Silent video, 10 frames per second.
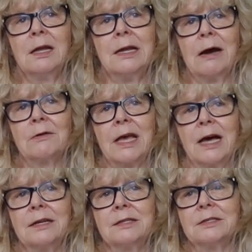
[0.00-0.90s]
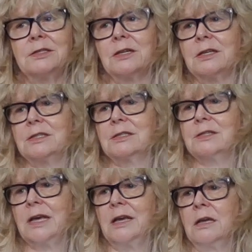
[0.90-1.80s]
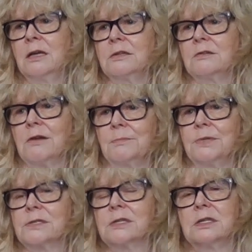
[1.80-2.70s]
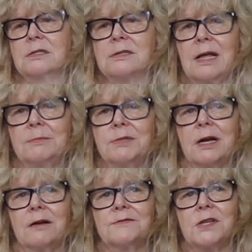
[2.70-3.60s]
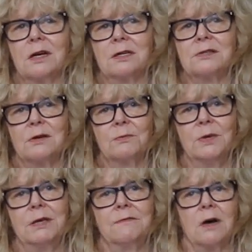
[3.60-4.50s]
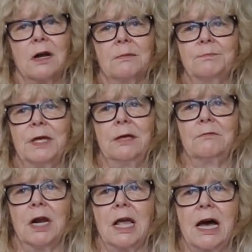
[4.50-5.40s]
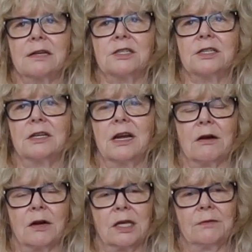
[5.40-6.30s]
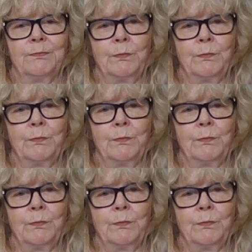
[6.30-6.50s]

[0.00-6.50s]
Now, Canada took it to say Trump is going to slap tariffs on it, so we've got to be reactionary.